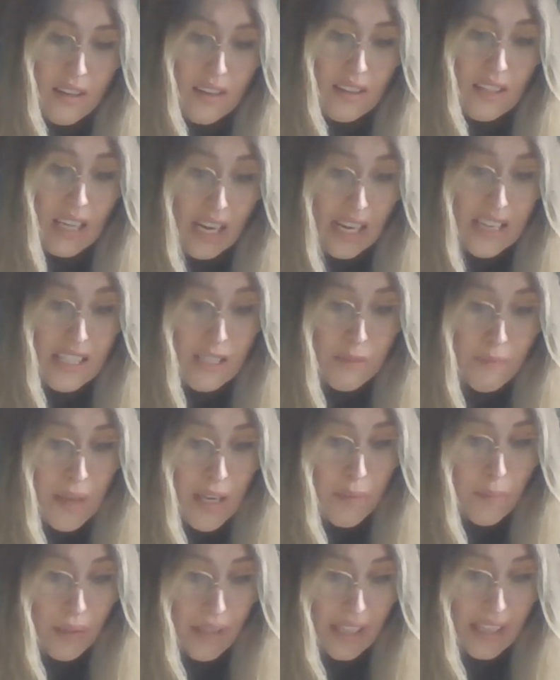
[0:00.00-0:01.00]
Could I
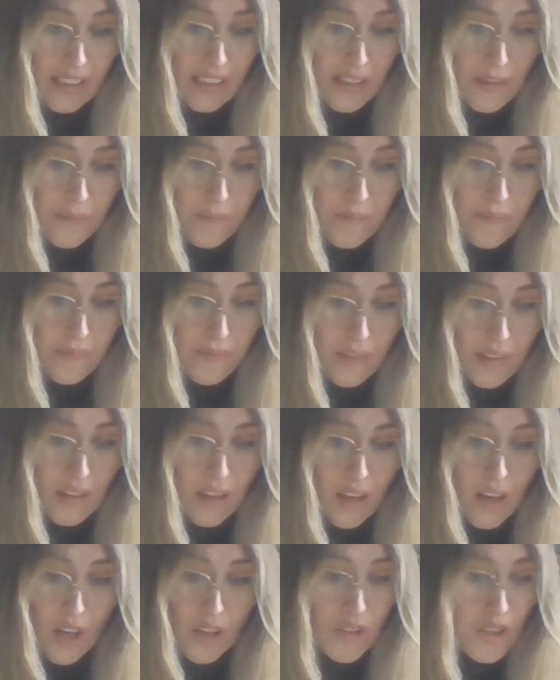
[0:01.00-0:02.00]
speak plainer?
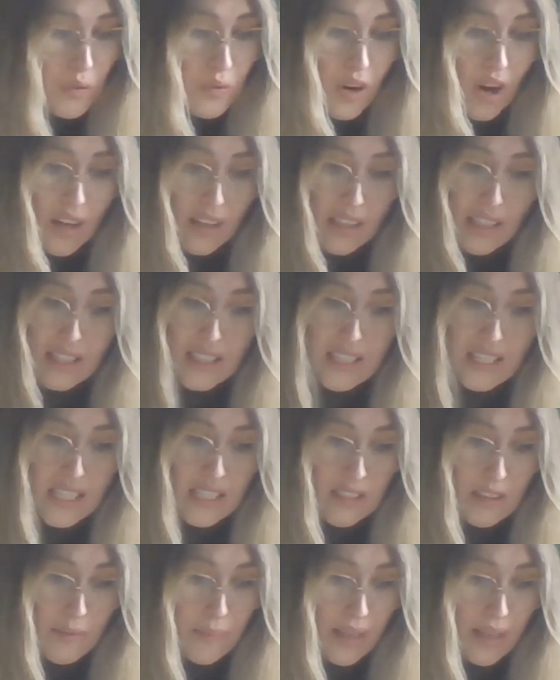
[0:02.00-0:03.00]
Do not
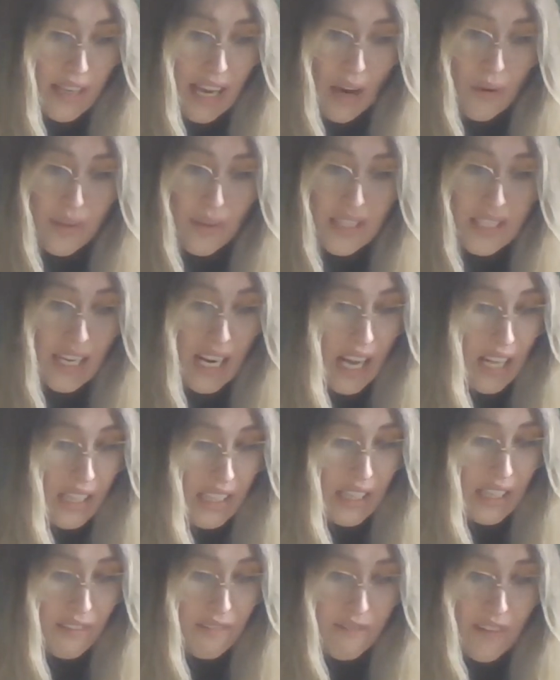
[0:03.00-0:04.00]
consider me now as an
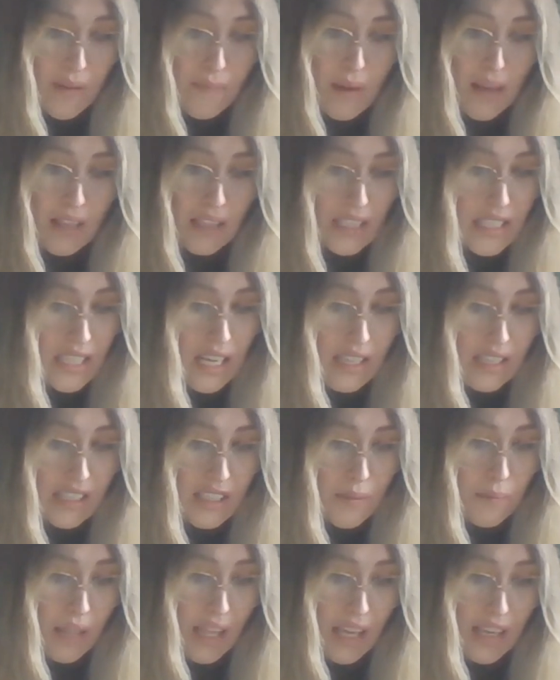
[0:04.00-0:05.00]
elegant female intending
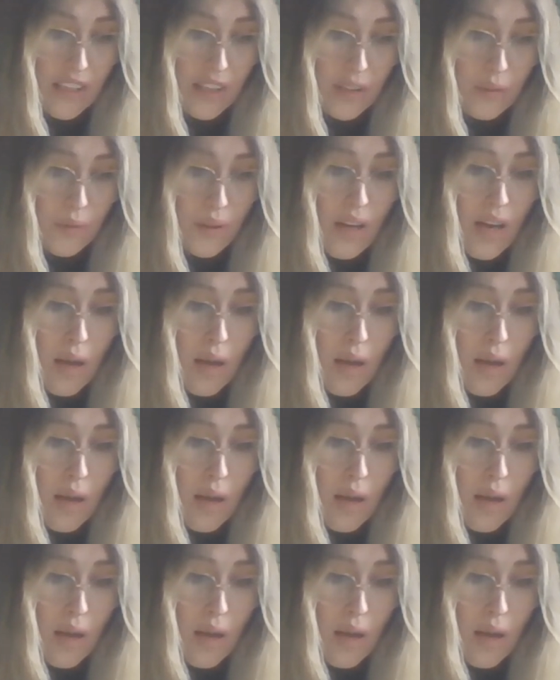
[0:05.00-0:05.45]
to plague you,